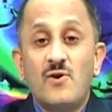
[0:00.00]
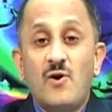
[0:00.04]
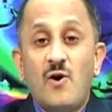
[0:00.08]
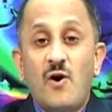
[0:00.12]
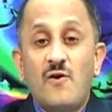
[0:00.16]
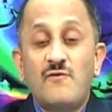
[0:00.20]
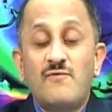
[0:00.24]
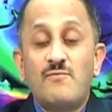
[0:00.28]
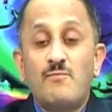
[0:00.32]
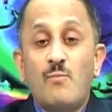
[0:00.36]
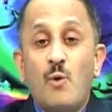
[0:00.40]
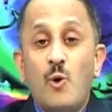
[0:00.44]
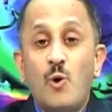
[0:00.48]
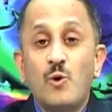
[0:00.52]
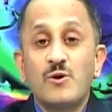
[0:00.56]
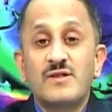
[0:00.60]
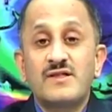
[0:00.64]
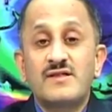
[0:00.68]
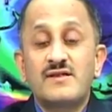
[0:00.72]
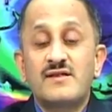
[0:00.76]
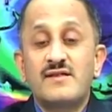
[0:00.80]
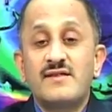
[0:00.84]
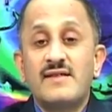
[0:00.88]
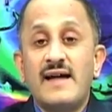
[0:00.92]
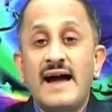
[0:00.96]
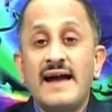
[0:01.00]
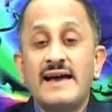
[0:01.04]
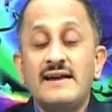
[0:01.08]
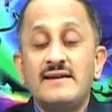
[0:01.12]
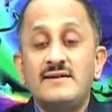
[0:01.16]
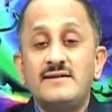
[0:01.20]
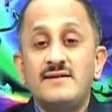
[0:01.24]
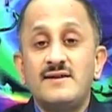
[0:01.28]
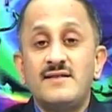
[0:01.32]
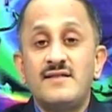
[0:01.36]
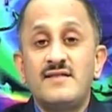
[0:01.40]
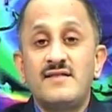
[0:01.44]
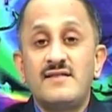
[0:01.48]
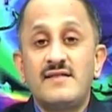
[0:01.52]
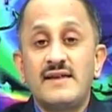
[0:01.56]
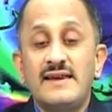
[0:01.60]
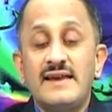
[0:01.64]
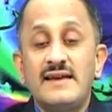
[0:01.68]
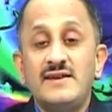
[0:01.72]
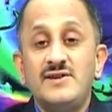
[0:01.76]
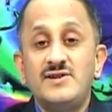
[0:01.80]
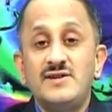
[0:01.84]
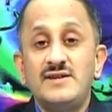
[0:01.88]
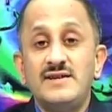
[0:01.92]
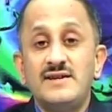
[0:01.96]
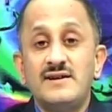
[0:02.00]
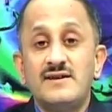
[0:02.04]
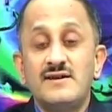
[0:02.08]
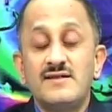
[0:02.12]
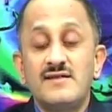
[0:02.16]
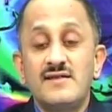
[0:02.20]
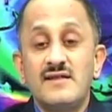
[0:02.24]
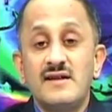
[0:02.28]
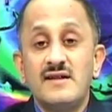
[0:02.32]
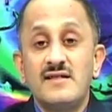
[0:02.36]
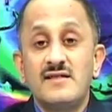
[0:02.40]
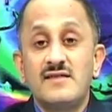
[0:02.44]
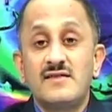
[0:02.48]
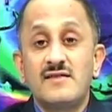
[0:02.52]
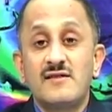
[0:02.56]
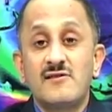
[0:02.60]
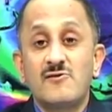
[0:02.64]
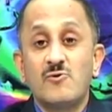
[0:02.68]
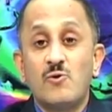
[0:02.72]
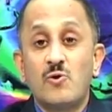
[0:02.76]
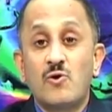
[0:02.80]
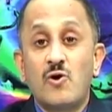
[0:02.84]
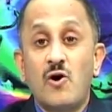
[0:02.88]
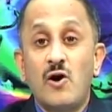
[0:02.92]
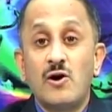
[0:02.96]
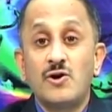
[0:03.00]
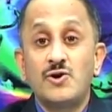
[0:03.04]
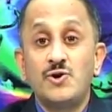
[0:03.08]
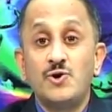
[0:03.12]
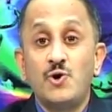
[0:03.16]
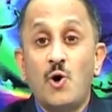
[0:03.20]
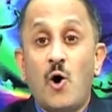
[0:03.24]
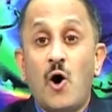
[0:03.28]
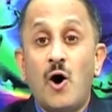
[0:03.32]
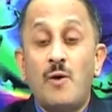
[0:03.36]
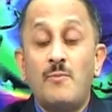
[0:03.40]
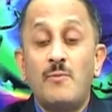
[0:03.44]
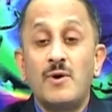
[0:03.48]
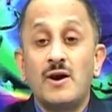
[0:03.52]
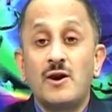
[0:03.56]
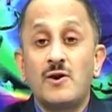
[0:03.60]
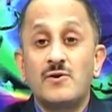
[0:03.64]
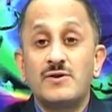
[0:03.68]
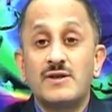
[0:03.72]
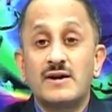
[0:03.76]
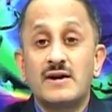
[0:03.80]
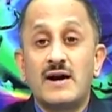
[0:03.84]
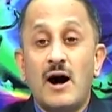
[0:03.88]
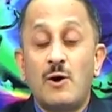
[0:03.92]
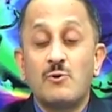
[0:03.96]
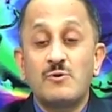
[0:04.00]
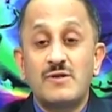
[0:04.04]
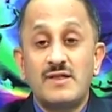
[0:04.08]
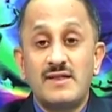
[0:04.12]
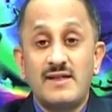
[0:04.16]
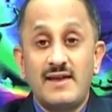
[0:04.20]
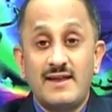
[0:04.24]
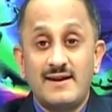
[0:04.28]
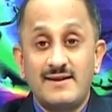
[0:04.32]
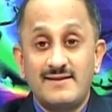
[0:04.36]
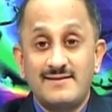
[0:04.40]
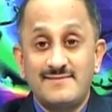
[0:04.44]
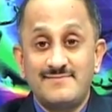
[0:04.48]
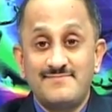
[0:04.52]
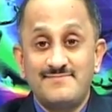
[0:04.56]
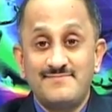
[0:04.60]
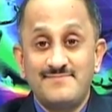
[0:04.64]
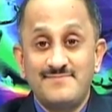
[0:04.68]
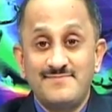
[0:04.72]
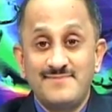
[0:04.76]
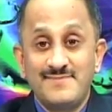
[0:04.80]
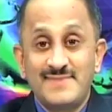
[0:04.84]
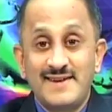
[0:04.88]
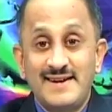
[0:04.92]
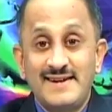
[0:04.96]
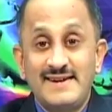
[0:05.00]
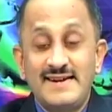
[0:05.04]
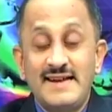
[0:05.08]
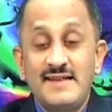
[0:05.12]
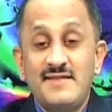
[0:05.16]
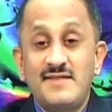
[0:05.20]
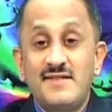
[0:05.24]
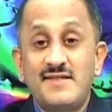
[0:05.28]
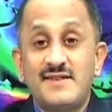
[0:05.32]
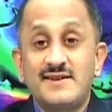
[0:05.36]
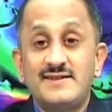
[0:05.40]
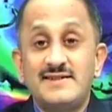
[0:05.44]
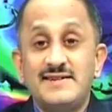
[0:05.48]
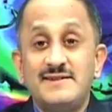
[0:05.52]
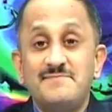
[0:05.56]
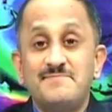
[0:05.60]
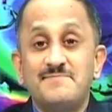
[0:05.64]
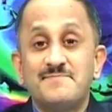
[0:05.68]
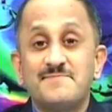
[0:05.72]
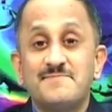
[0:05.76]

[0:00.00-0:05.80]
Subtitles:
of most scientists and engineers is the so called normal or the Gaussian density.